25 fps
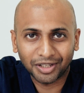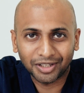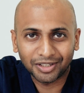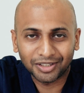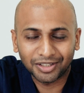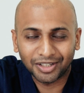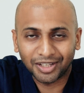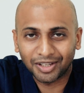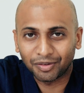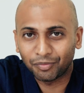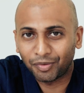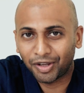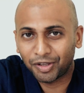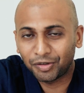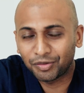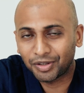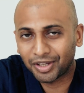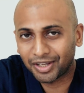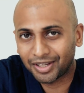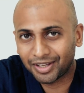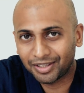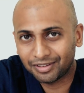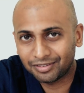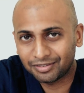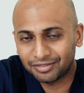can where you
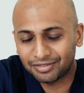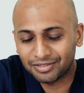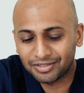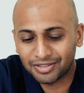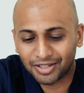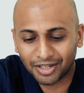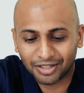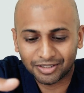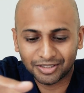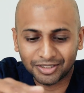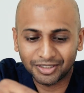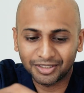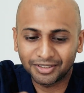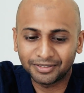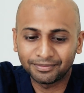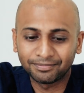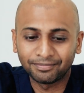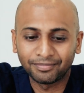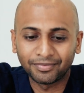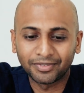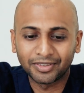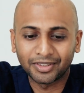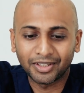can get this injection.